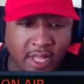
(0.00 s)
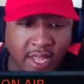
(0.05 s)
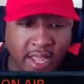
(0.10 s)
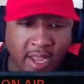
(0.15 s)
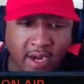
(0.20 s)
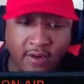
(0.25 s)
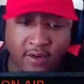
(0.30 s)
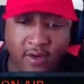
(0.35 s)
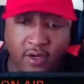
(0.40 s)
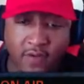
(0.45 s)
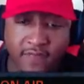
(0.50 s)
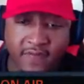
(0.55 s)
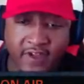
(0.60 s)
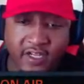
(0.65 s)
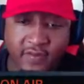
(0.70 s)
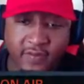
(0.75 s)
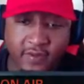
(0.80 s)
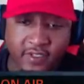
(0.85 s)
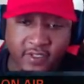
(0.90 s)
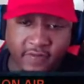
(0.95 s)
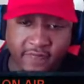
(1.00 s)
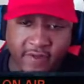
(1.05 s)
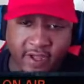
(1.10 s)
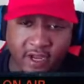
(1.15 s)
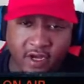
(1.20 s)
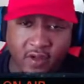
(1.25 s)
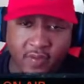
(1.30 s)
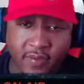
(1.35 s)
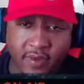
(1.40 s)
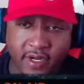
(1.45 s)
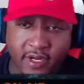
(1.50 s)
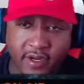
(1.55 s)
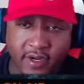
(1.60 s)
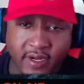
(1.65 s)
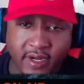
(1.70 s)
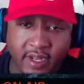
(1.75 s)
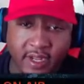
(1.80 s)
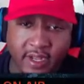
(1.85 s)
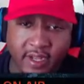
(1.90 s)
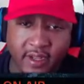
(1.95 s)
I don't know if I'm supposed to follow buddy or
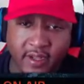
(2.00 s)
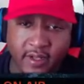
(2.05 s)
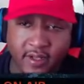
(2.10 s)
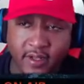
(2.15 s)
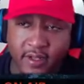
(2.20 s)
not.